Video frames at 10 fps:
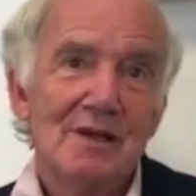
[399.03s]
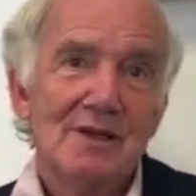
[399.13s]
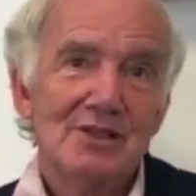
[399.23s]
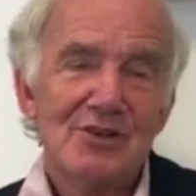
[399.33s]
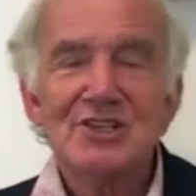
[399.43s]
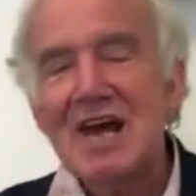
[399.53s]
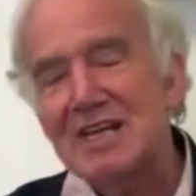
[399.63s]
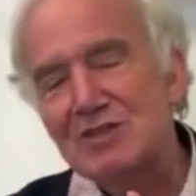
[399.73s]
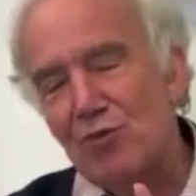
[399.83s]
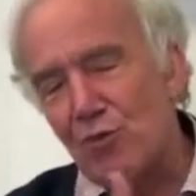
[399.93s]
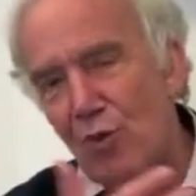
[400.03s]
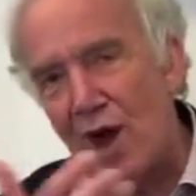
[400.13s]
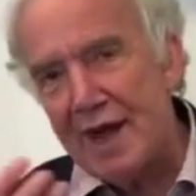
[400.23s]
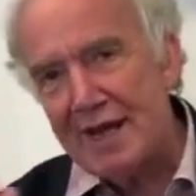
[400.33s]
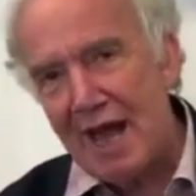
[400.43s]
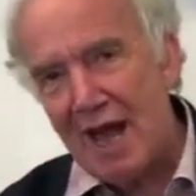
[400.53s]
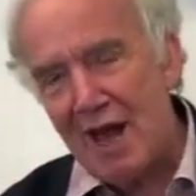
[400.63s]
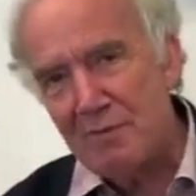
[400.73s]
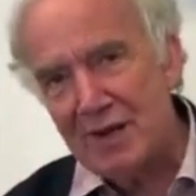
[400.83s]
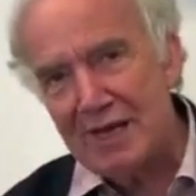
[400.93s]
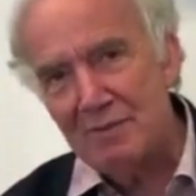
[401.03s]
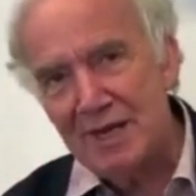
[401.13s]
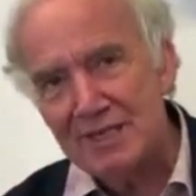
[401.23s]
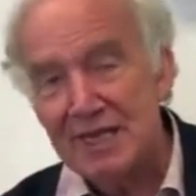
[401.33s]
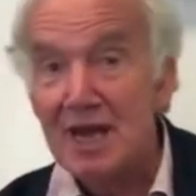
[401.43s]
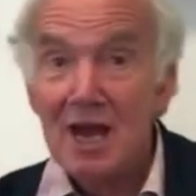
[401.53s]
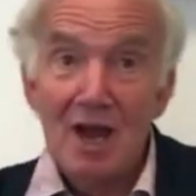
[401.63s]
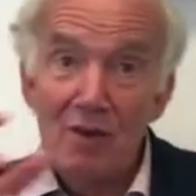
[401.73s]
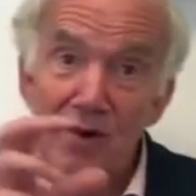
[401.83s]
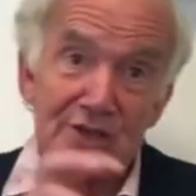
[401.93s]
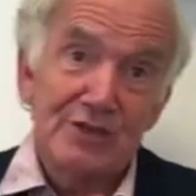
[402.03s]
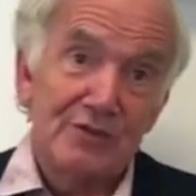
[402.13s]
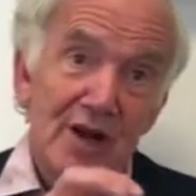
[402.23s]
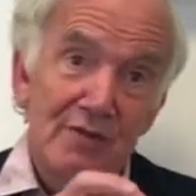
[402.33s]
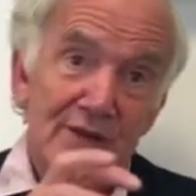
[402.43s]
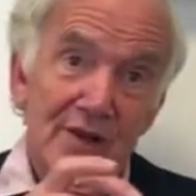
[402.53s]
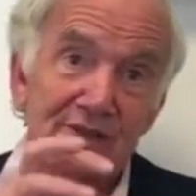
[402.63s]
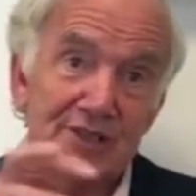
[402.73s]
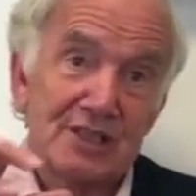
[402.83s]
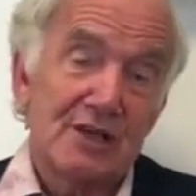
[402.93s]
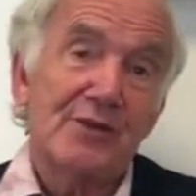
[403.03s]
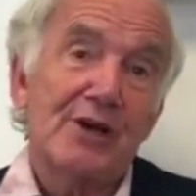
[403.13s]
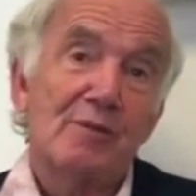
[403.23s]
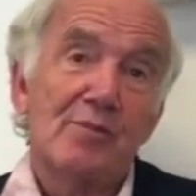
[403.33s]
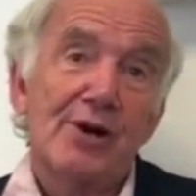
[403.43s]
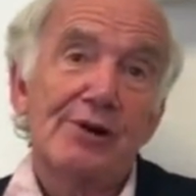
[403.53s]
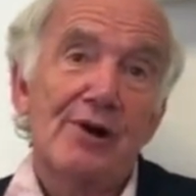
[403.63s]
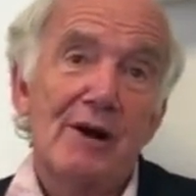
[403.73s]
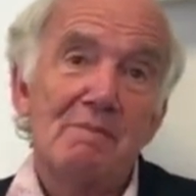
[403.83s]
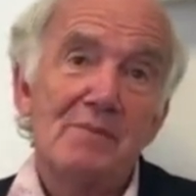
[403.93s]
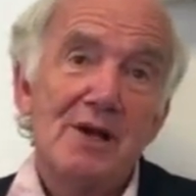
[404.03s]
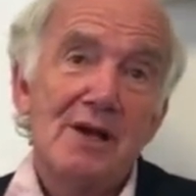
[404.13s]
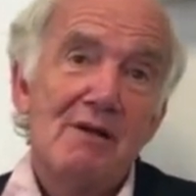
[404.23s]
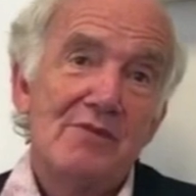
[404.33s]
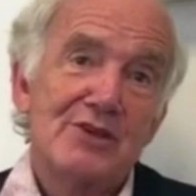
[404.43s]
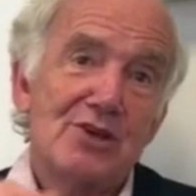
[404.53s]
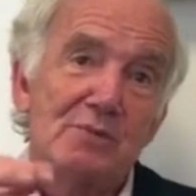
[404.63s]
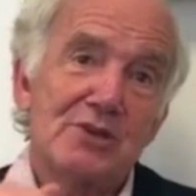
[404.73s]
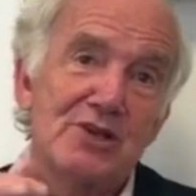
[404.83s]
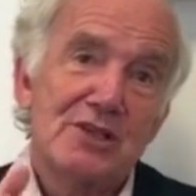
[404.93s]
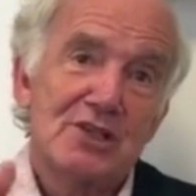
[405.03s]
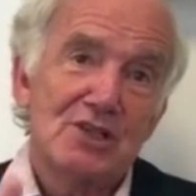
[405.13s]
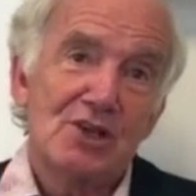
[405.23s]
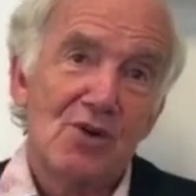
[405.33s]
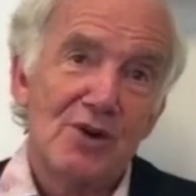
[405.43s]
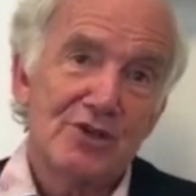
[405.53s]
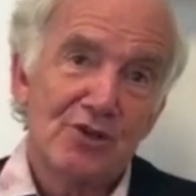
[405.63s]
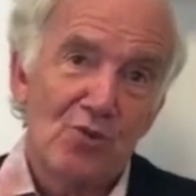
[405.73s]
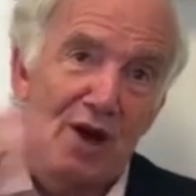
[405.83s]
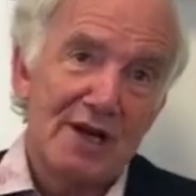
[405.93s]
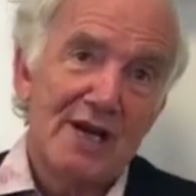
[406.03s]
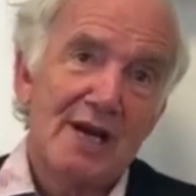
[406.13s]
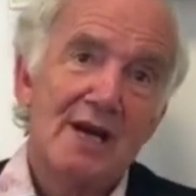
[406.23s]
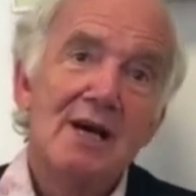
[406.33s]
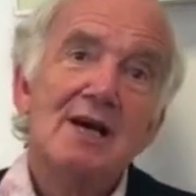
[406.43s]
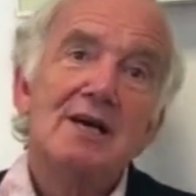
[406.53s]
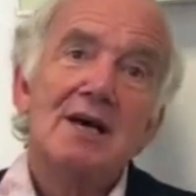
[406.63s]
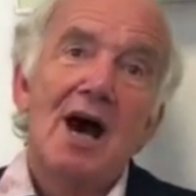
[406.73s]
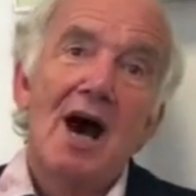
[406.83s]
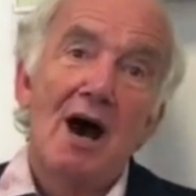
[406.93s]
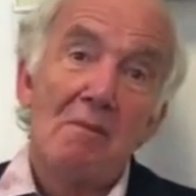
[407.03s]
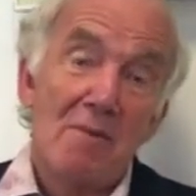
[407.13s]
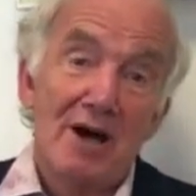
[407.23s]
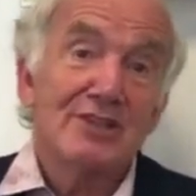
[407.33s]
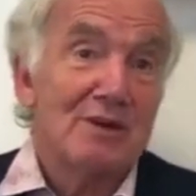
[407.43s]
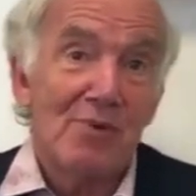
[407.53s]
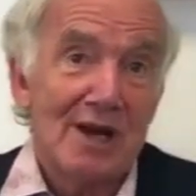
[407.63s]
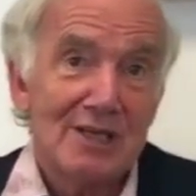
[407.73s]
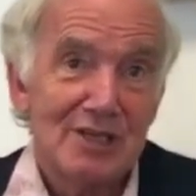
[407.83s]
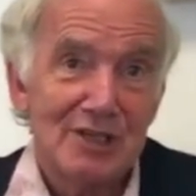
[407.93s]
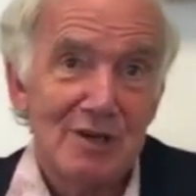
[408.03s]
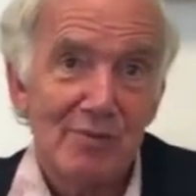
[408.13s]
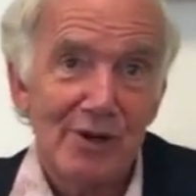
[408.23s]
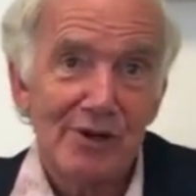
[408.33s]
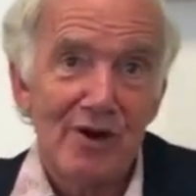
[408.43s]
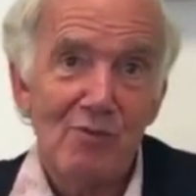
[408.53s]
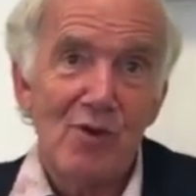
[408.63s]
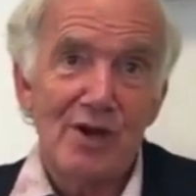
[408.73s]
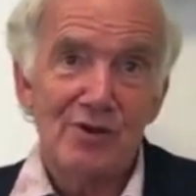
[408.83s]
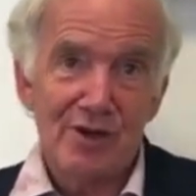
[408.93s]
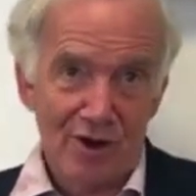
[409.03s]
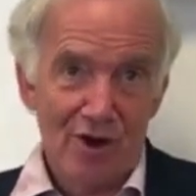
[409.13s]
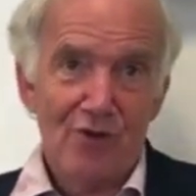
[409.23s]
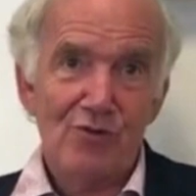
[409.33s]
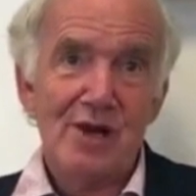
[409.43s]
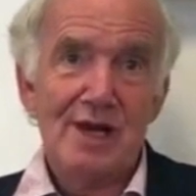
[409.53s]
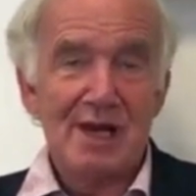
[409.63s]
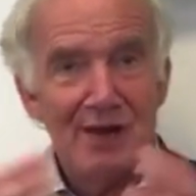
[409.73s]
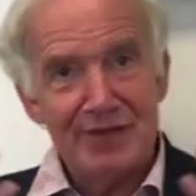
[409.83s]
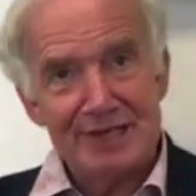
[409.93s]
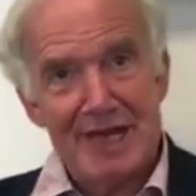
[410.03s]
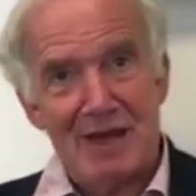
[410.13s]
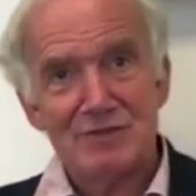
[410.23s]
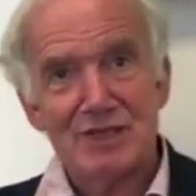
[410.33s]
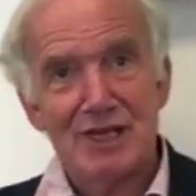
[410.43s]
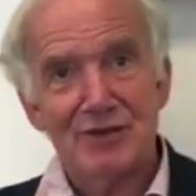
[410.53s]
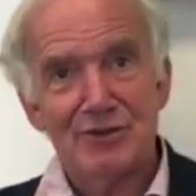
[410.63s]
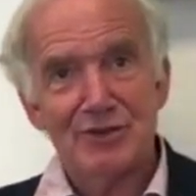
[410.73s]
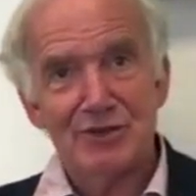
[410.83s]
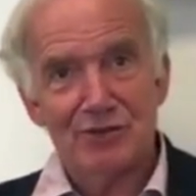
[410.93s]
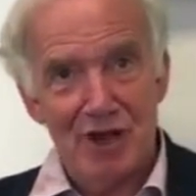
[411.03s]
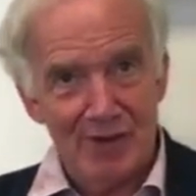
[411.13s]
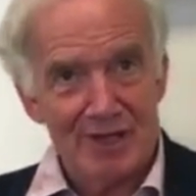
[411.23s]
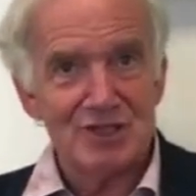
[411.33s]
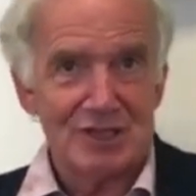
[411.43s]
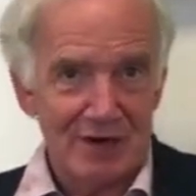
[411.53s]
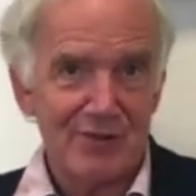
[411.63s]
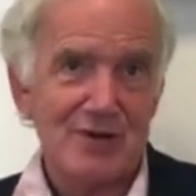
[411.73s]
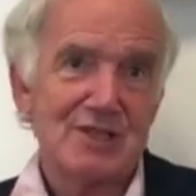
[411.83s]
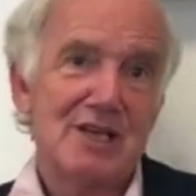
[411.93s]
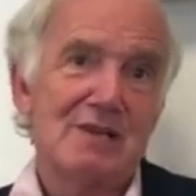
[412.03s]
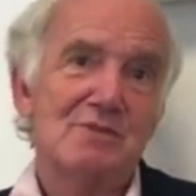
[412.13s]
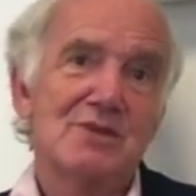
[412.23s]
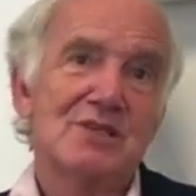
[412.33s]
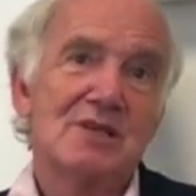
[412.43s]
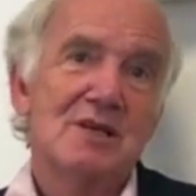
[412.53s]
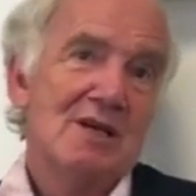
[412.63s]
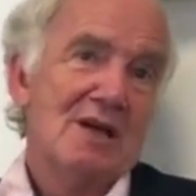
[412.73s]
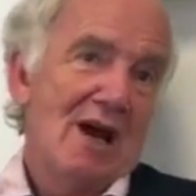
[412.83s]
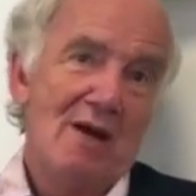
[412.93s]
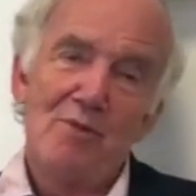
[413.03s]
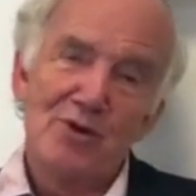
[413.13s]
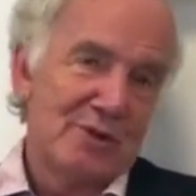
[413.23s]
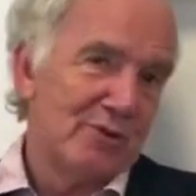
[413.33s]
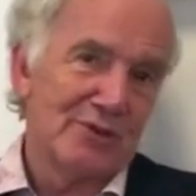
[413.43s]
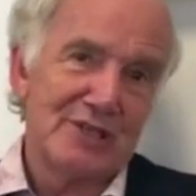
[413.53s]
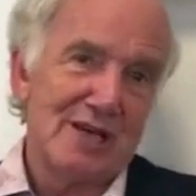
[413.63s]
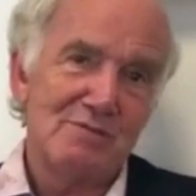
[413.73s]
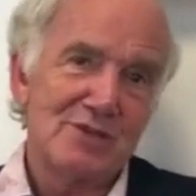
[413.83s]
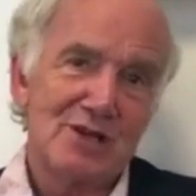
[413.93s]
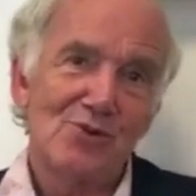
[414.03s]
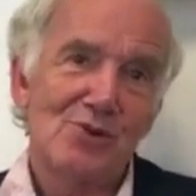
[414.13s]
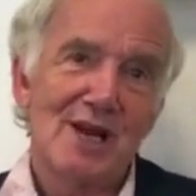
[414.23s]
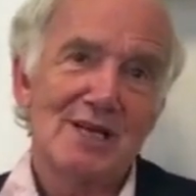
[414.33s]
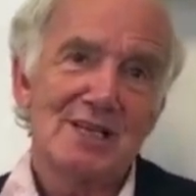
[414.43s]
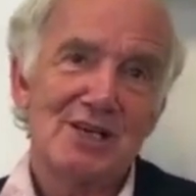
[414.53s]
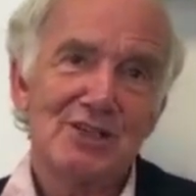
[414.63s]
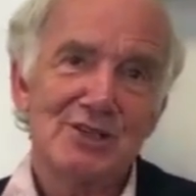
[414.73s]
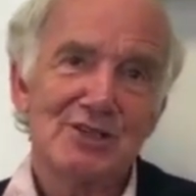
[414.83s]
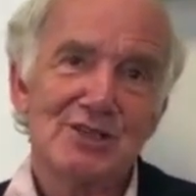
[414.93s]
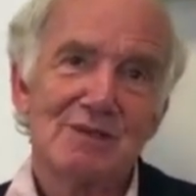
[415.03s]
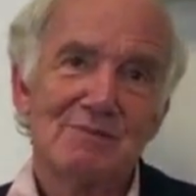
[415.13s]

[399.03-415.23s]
So this has wide applicability. And once you've done the certificate program, there's the opportunity to go on to the one-year master practitioner program where you can really learn the depth skills of going into different teams and multiple teams in organizations.